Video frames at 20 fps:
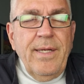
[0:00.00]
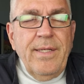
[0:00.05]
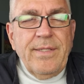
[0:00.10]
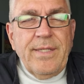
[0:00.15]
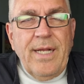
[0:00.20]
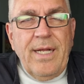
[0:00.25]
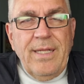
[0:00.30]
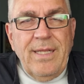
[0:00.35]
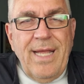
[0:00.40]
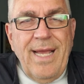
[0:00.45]

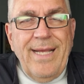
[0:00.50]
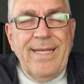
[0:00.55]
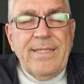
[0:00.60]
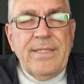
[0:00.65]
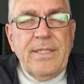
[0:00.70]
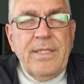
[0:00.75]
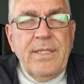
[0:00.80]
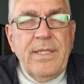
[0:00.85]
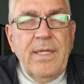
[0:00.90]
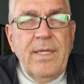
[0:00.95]
a
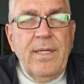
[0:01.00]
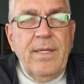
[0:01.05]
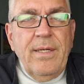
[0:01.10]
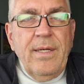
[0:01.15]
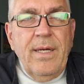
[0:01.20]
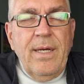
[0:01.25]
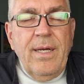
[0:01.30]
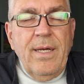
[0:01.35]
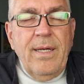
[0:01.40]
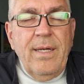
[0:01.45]
client.
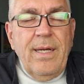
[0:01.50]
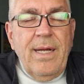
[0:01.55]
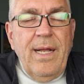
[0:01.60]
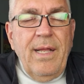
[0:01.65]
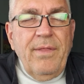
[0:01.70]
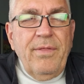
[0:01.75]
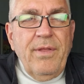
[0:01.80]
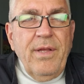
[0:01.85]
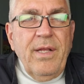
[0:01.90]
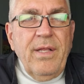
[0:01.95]

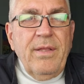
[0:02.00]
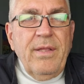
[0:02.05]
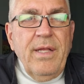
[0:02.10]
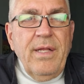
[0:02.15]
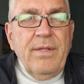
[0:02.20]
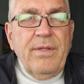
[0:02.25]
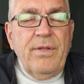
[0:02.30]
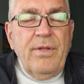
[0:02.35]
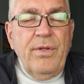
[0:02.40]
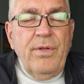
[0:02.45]
I think
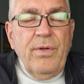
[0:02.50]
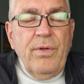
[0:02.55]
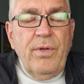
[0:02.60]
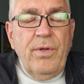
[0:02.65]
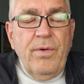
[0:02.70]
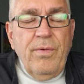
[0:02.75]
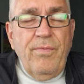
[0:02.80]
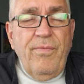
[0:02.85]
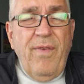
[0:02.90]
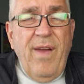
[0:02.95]
that, you know,
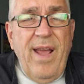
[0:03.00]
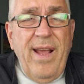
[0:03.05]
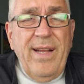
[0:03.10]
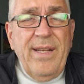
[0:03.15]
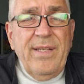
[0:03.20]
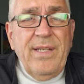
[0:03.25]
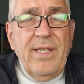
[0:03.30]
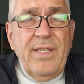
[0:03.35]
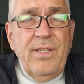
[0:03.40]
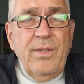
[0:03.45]
you'll
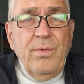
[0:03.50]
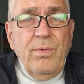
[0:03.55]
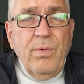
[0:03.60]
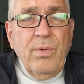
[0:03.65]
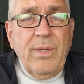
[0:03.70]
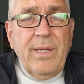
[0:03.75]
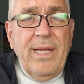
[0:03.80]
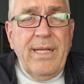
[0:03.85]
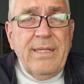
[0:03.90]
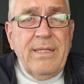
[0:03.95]
find that you
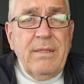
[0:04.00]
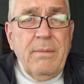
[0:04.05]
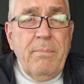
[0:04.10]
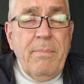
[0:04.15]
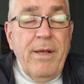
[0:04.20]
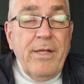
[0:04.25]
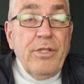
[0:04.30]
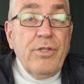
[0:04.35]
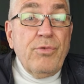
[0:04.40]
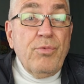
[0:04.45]
will get the
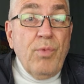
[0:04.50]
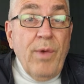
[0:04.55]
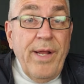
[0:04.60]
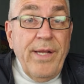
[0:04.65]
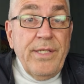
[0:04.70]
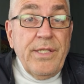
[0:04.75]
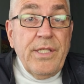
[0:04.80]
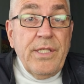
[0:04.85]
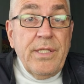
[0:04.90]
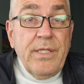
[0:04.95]
best
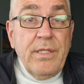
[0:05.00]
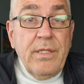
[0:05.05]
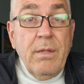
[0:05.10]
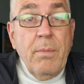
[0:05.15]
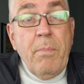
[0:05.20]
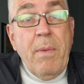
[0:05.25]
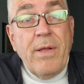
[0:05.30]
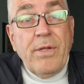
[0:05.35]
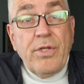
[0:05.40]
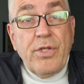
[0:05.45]
rates, the
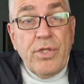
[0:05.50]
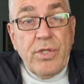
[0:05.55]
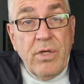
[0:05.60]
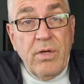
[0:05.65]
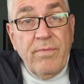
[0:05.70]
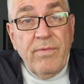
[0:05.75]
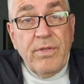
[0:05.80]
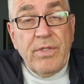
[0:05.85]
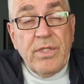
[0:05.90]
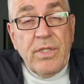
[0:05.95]
best
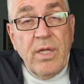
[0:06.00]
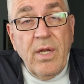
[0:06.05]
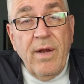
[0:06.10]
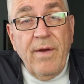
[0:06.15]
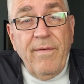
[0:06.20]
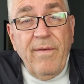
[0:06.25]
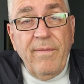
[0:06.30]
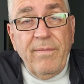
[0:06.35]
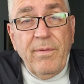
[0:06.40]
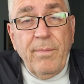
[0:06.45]
service
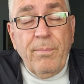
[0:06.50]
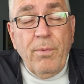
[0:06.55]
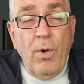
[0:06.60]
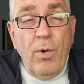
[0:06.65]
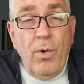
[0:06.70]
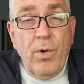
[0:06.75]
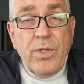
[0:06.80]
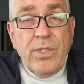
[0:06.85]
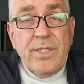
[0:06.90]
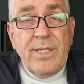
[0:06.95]
from the
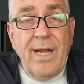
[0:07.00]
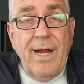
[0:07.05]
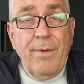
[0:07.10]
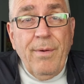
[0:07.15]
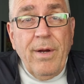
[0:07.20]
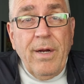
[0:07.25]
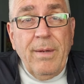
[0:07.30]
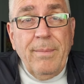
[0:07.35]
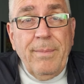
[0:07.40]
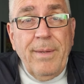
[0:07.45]
brokers that I
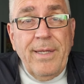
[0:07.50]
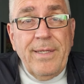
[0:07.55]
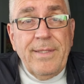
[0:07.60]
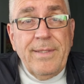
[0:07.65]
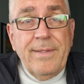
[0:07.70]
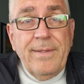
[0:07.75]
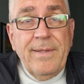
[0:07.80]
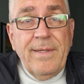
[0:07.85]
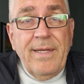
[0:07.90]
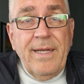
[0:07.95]

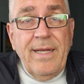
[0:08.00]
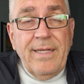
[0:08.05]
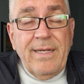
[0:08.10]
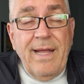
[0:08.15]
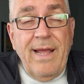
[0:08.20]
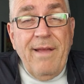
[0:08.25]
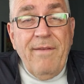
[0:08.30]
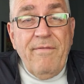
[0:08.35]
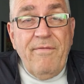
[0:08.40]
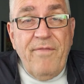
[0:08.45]
recommend. And
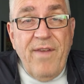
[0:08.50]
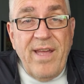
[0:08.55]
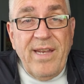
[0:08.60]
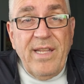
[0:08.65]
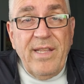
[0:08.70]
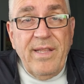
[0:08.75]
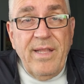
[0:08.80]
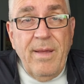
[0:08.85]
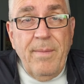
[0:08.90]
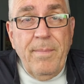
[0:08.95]
I have
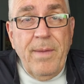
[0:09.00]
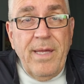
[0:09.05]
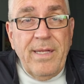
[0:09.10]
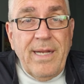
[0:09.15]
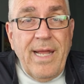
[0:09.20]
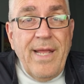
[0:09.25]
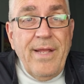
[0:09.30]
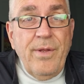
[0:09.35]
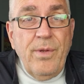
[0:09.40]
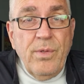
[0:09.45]
vetted them and
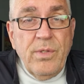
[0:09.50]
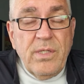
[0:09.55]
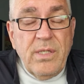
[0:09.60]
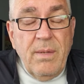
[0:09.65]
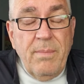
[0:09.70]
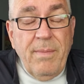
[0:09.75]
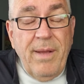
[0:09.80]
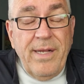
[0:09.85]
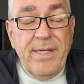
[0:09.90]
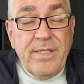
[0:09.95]
I use
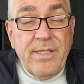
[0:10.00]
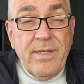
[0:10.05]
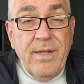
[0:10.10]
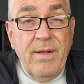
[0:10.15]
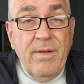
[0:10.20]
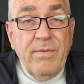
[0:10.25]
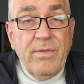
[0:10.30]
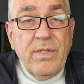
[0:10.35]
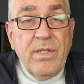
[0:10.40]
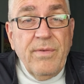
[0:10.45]
them
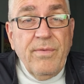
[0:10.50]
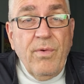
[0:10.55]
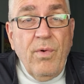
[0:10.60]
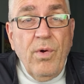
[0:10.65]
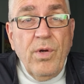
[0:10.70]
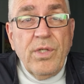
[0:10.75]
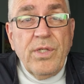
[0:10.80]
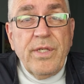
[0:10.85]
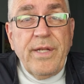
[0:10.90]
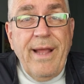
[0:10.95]
myself. And of
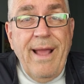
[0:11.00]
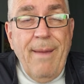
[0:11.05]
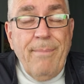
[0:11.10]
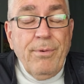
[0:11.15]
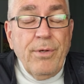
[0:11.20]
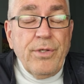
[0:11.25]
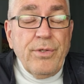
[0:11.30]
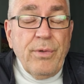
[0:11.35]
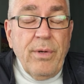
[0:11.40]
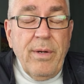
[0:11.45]
course,
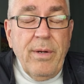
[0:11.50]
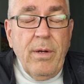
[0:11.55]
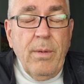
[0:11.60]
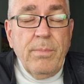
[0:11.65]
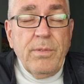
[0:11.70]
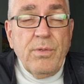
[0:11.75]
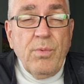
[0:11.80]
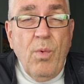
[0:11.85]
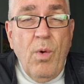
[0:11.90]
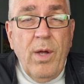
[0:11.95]
Capital Trading
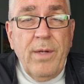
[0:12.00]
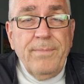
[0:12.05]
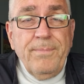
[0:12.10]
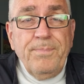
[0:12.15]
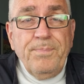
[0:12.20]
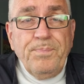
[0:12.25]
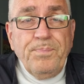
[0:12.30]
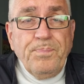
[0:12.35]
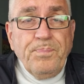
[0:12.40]
Group is one,